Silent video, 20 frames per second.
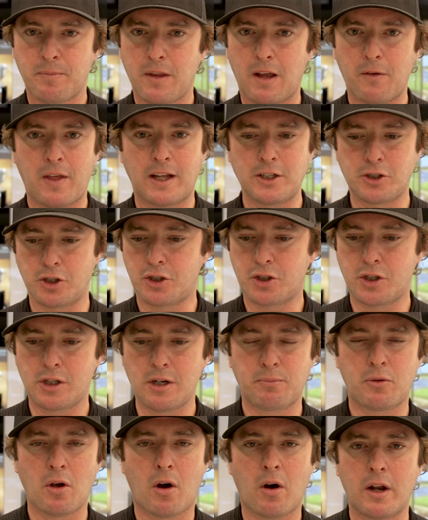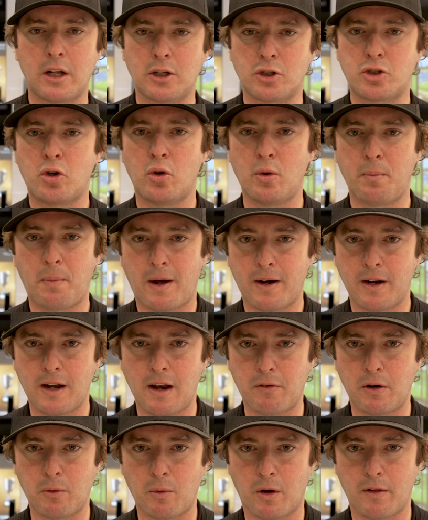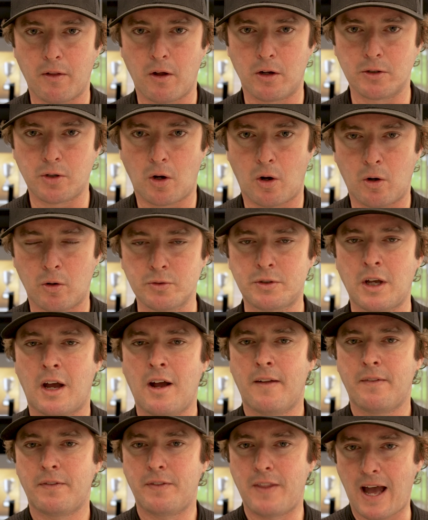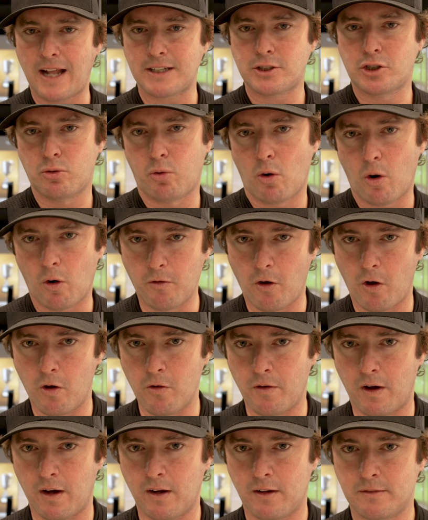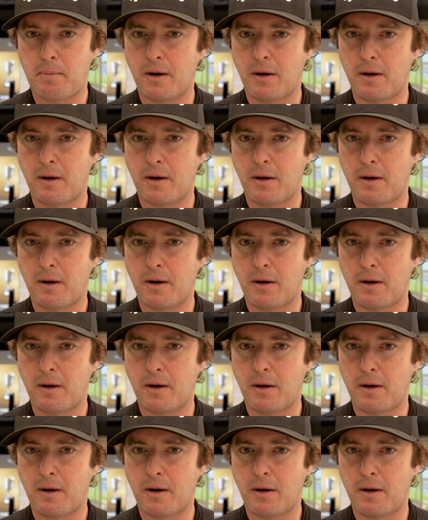If they just chipped on and 2-putted every one of those holes, that's 12 over.